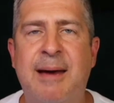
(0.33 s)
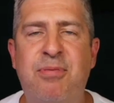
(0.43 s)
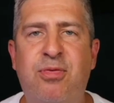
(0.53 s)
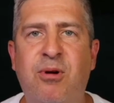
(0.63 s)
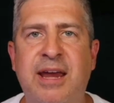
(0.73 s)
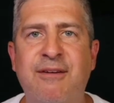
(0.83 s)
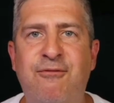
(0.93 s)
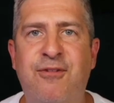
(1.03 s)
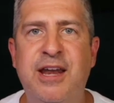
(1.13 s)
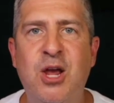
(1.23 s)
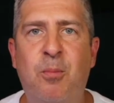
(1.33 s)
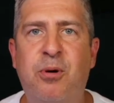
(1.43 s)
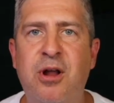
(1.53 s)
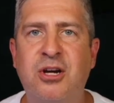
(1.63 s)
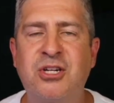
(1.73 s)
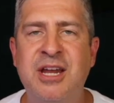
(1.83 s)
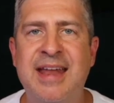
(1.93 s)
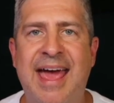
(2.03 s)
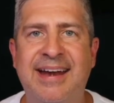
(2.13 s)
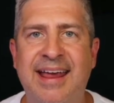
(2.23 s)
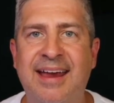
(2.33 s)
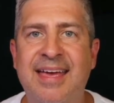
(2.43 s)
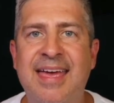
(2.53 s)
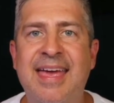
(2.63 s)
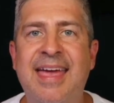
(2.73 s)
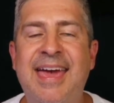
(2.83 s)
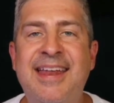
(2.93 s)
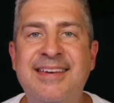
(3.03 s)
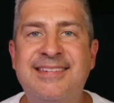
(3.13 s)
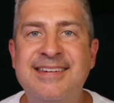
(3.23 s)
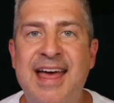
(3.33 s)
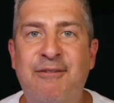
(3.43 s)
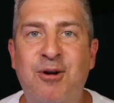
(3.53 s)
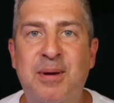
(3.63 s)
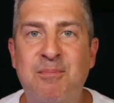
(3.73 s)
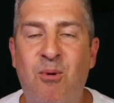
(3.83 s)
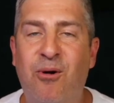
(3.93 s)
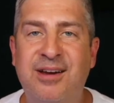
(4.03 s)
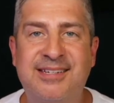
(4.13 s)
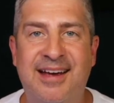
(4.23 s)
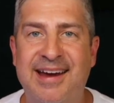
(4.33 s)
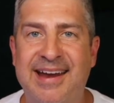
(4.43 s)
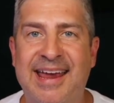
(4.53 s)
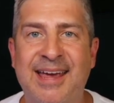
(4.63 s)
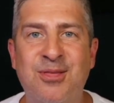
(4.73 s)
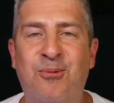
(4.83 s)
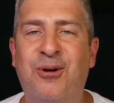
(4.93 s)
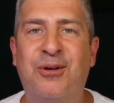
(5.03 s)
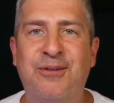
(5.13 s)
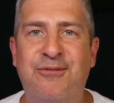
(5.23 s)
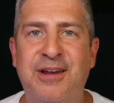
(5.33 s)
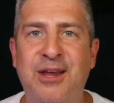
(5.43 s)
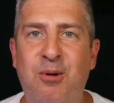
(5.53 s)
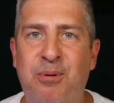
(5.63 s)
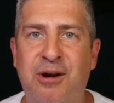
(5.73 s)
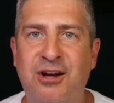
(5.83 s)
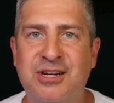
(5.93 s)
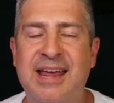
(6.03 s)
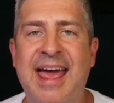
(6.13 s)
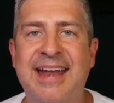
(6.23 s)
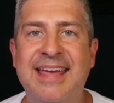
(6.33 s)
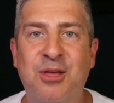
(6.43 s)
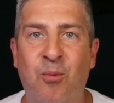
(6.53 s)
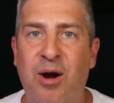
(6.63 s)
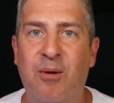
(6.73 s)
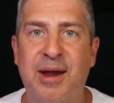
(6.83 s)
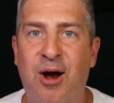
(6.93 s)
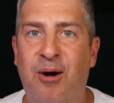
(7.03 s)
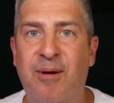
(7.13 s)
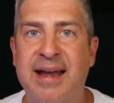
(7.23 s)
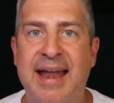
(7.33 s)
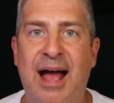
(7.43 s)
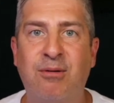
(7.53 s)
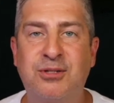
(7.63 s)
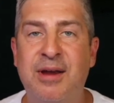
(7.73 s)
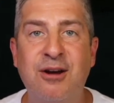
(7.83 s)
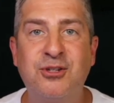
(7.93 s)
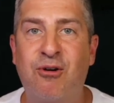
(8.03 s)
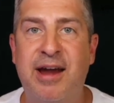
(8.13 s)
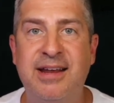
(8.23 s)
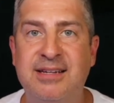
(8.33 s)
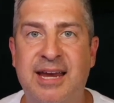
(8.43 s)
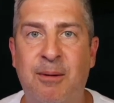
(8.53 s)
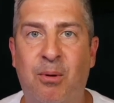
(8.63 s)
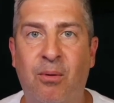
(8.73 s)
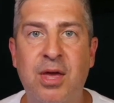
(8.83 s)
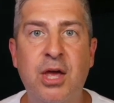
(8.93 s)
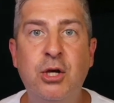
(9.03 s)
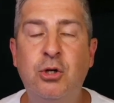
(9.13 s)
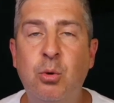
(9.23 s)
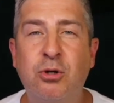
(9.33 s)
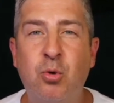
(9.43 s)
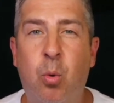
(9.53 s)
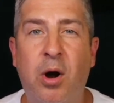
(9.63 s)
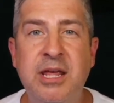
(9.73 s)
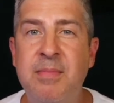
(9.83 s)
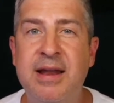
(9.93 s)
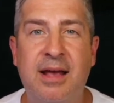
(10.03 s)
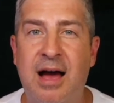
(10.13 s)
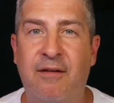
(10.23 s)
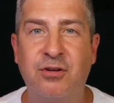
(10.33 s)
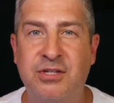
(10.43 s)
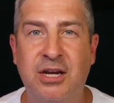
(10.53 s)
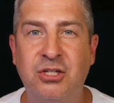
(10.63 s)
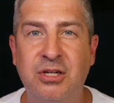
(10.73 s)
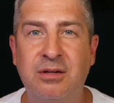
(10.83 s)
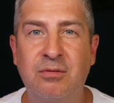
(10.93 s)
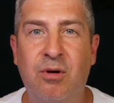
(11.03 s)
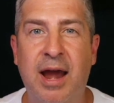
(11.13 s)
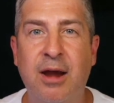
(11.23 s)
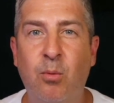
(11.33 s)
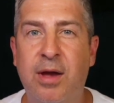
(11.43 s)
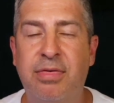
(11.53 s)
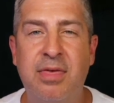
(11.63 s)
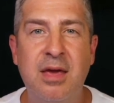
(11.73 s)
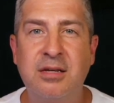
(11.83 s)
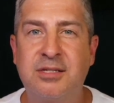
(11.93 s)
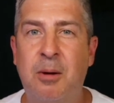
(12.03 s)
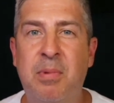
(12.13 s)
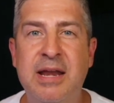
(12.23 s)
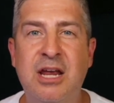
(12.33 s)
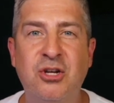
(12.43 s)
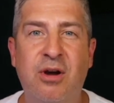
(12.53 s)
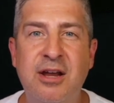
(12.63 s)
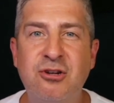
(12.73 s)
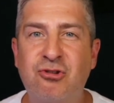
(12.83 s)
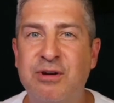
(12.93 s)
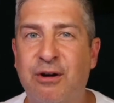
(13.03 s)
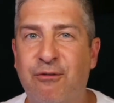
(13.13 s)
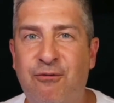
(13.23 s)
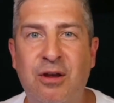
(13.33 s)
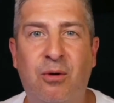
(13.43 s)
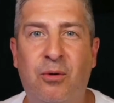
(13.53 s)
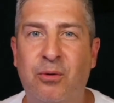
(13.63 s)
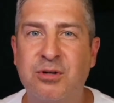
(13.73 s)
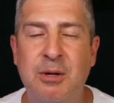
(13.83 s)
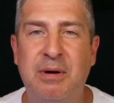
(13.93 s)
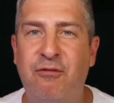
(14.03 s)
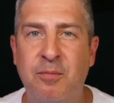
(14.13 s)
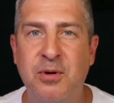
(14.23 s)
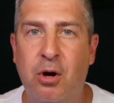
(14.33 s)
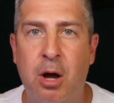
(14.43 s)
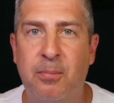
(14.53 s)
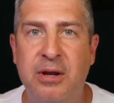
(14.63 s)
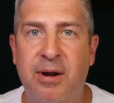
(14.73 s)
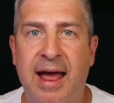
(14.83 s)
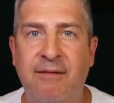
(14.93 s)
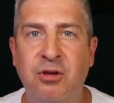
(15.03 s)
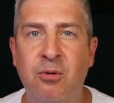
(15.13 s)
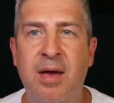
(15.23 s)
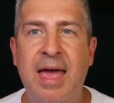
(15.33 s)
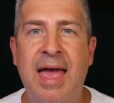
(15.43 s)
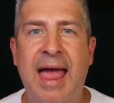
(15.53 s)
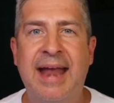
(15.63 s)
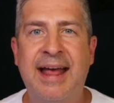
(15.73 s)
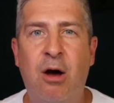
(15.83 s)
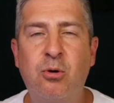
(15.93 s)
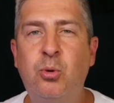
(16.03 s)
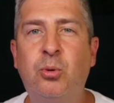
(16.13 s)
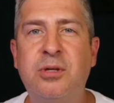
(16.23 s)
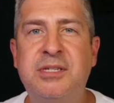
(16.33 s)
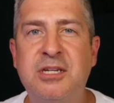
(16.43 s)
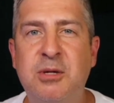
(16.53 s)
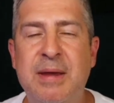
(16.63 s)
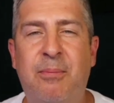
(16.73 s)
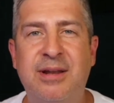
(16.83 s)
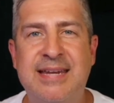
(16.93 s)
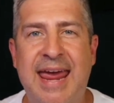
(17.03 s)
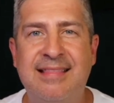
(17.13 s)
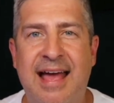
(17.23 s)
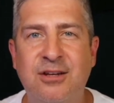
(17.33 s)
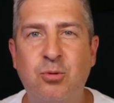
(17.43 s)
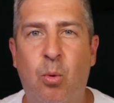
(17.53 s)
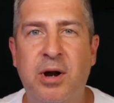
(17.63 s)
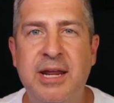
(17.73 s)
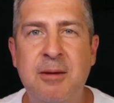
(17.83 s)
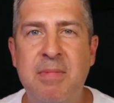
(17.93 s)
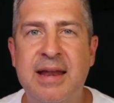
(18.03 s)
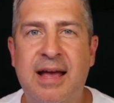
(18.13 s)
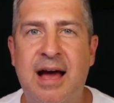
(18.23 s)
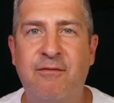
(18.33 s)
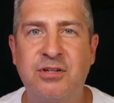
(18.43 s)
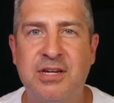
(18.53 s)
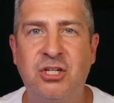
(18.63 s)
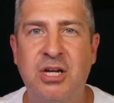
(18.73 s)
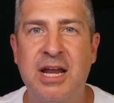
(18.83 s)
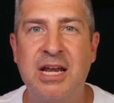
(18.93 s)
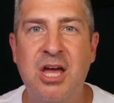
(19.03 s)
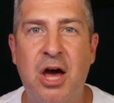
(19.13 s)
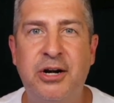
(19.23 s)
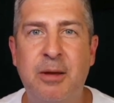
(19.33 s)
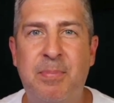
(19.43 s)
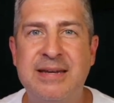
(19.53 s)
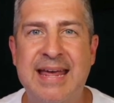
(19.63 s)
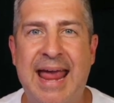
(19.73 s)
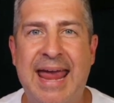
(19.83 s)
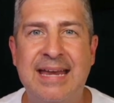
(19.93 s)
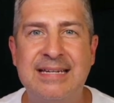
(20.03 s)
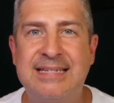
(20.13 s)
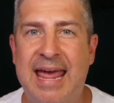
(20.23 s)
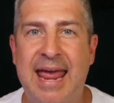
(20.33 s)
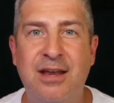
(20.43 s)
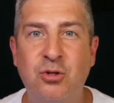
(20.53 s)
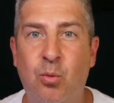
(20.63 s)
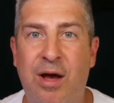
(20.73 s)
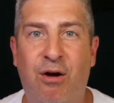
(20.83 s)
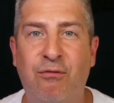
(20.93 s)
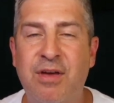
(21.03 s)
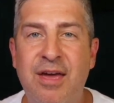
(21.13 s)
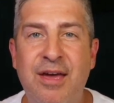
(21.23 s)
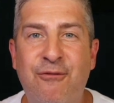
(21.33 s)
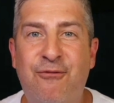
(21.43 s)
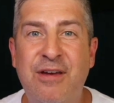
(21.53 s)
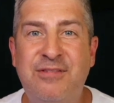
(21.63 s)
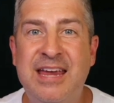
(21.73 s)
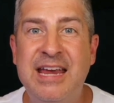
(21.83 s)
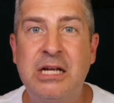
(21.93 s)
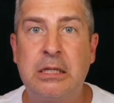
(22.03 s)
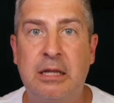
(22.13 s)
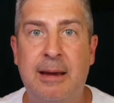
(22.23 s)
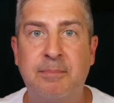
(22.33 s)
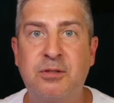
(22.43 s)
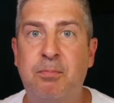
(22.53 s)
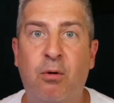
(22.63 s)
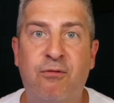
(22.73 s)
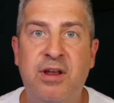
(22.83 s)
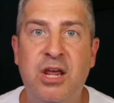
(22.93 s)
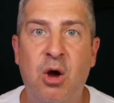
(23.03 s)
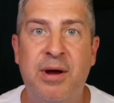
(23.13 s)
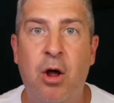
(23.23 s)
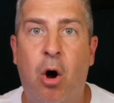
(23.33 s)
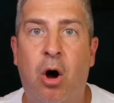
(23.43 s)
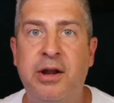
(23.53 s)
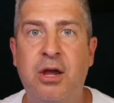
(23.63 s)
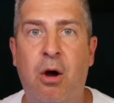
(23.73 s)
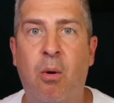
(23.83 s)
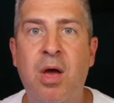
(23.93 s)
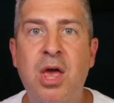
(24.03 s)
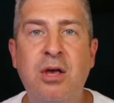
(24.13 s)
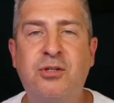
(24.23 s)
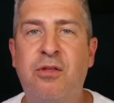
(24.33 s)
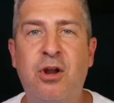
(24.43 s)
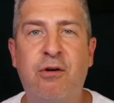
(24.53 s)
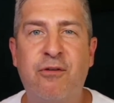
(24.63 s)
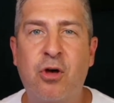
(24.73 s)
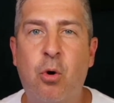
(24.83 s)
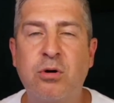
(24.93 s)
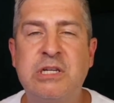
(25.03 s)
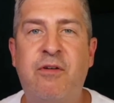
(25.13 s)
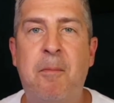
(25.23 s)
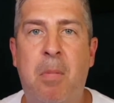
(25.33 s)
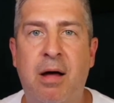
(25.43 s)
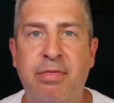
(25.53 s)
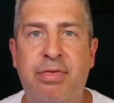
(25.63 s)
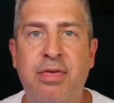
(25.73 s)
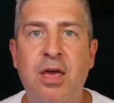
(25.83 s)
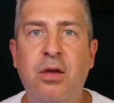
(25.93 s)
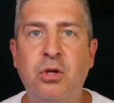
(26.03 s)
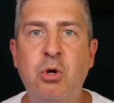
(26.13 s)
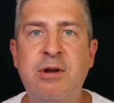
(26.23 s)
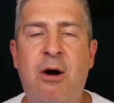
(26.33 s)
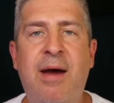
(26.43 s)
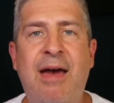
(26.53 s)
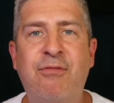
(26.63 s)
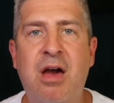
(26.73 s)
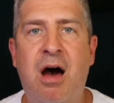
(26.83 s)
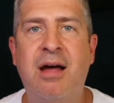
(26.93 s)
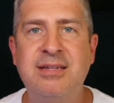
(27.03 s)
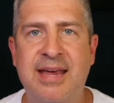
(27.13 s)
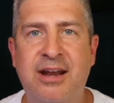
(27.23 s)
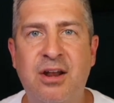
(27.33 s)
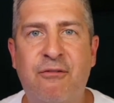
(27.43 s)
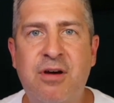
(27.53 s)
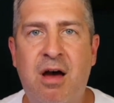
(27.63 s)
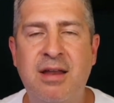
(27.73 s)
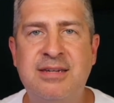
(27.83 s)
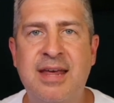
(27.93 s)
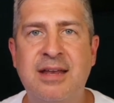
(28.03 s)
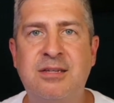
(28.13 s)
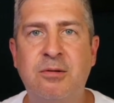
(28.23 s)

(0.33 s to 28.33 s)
three video production and editing. It has never been more exciting in the world of video production and editing than where we are right now. So here's a great example you do a 20 minute conversation. Right, with somebody in your industry or field or somebody from your company, what have you. And how cool is it to be able to take that 20 minute conversation and cut it up into eight 10, 12, 15 clips, both video and audio, so that over the course of a month, you now have content, enough content to